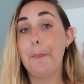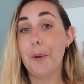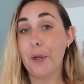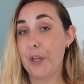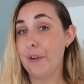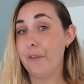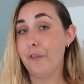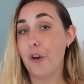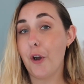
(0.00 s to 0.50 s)

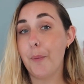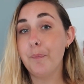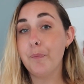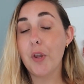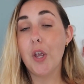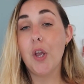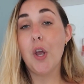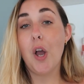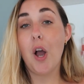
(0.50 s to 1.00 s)
book it
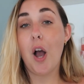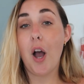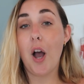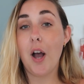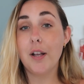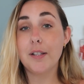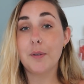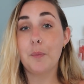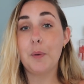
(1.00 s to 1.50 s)
from.
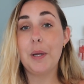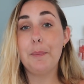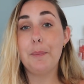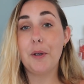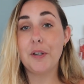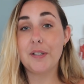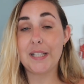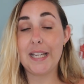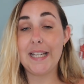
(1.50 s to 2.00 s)
Ours, we
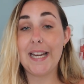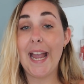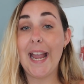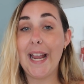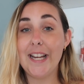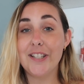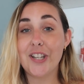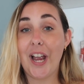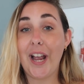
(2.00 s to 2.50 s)
booked in
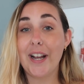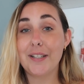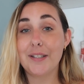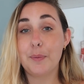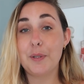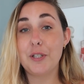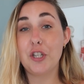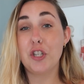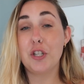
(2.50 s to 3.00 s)

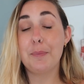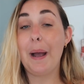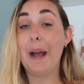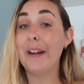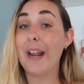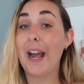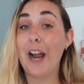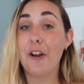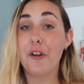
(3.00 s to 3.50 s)
Ajax, which is
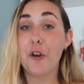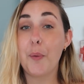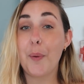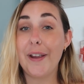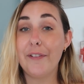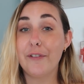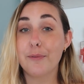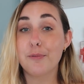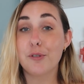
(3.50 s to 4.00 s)
about an hour
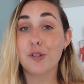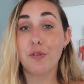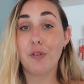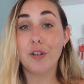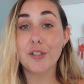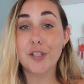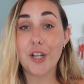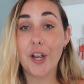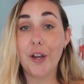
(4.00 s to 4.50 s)
away from
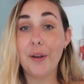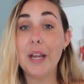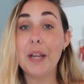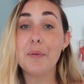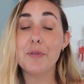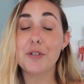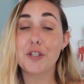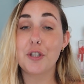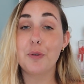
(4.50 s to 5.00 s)
Toronto.
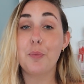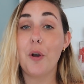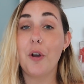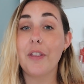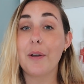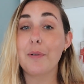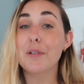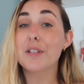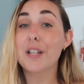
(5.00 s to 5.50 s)
It was the
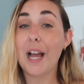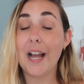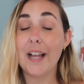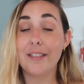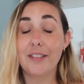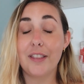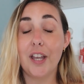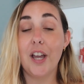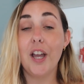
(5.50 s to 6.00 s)
one that
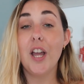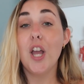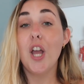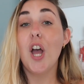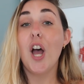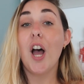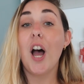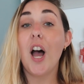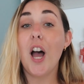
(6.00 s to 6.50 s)
had the
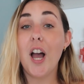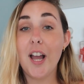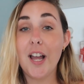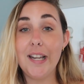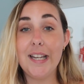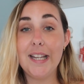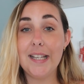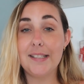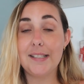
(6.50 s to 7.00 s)

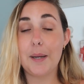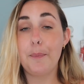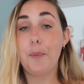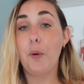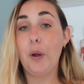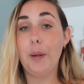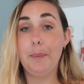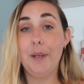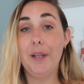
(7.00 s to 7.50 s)
earliest
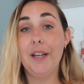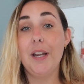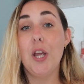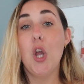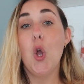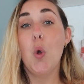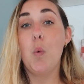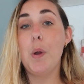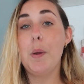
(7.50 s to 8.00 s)
appointment.
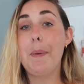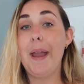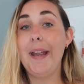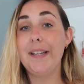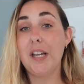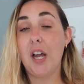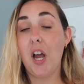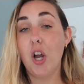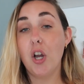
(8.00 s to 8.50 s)
We
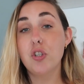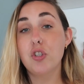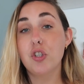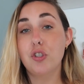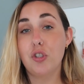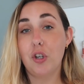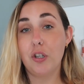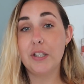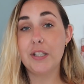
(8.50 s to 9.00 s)
paid
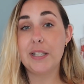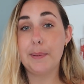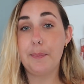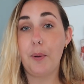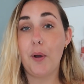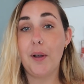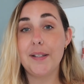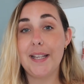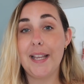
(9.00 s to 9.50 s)
$100
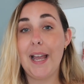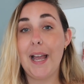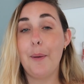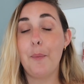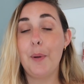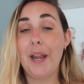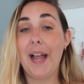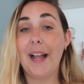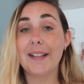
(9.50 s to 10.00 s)
deposit,
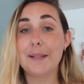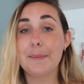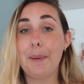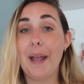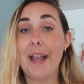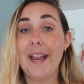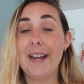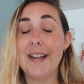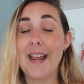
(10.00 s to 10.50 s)
and we had to
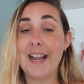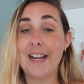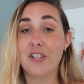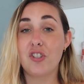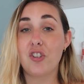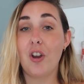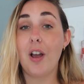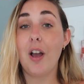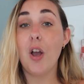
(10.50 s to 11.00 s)
pay an
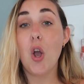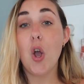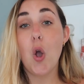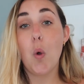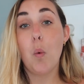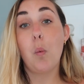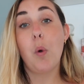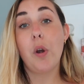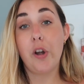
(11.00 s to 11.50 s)
extra
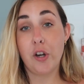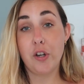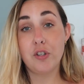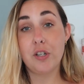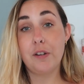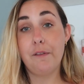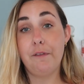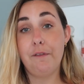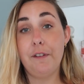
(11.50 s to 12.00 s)

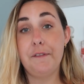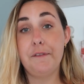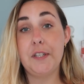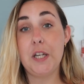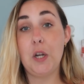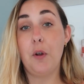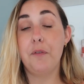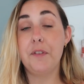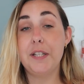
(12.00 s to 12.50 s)

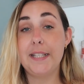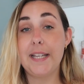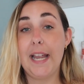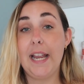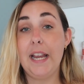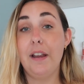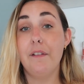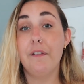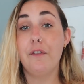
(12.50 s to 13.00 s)
$150 on the
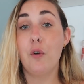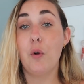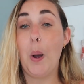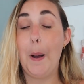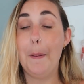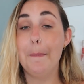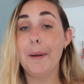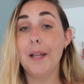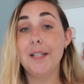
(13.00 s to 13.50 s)
day for
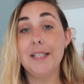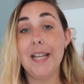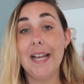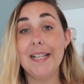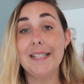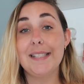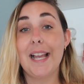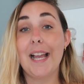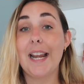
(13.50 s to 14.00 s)
our blood
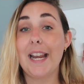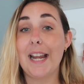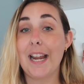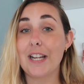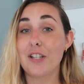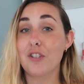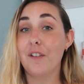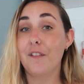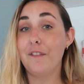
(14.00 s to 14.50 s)
test and an
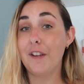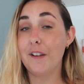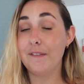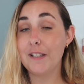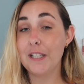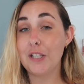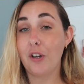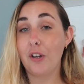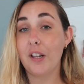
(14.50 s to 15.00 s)
extra
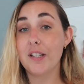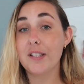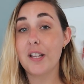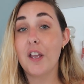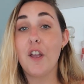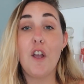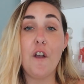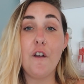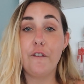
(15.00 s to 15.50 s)
$50
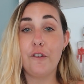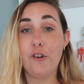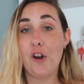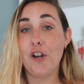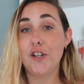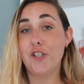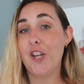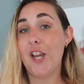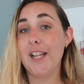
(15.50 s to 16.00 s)
for
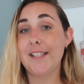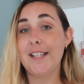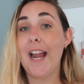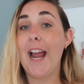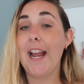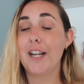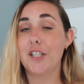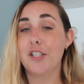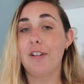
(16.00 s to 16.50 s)
our chest
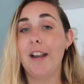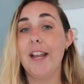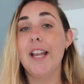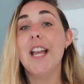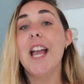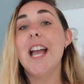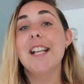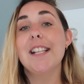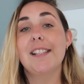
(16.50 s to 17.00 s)

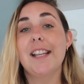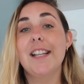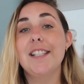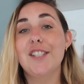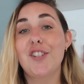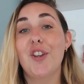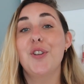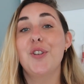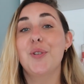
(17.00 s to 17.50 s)
x-ray. So
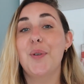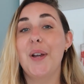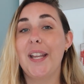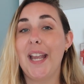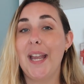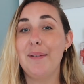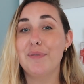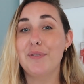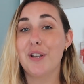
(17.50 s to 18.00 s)
in total
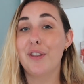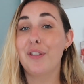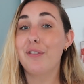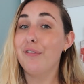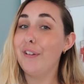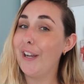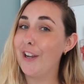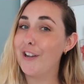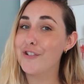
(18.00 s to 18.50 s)
it came to
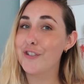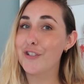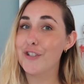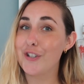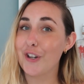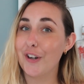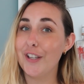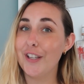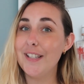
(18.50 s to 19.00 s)

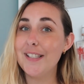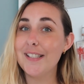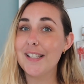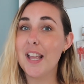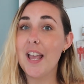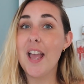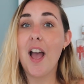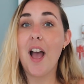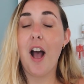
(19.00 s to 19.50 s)

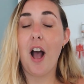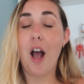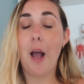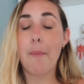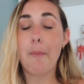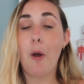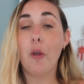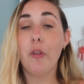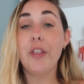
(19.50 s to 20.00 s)
$300.
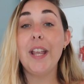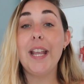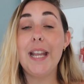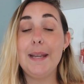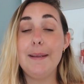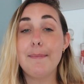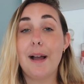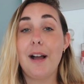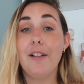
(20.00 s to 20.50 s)
On
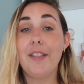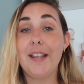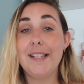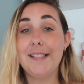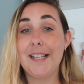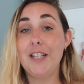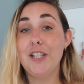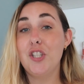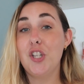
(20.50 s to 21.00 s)
the email they
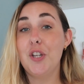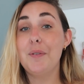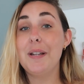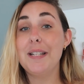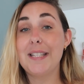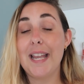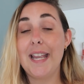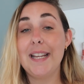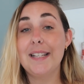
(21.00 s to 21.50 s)
send you,
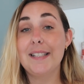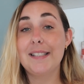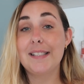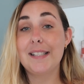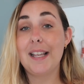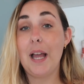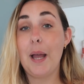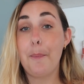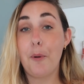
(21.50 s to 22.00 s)
it
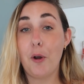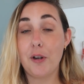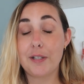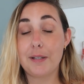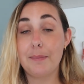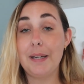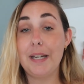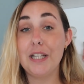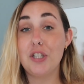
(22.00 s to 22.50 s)
takes
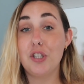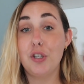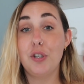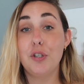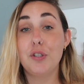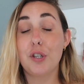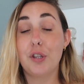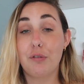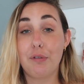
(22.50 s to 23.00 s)
approximately
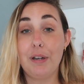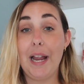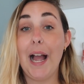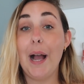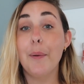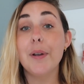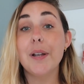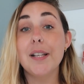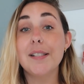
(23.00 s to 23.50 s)
2 to 3
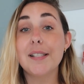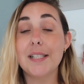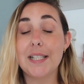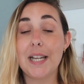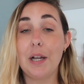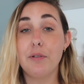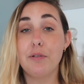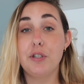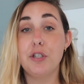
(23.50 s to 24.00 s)
hours. It
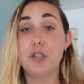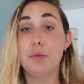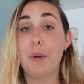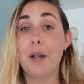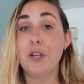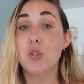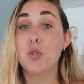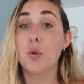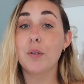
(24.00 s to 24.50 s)
tells you to
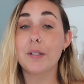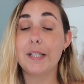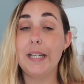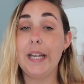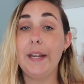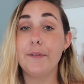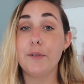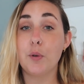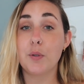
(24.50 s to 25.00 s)
wear short
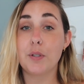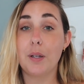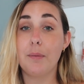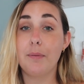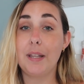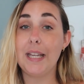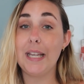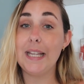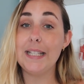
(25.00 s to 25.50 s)
sleeves or
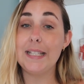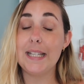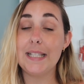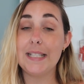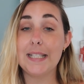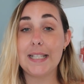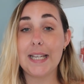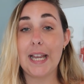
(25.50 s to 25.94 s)
something easy to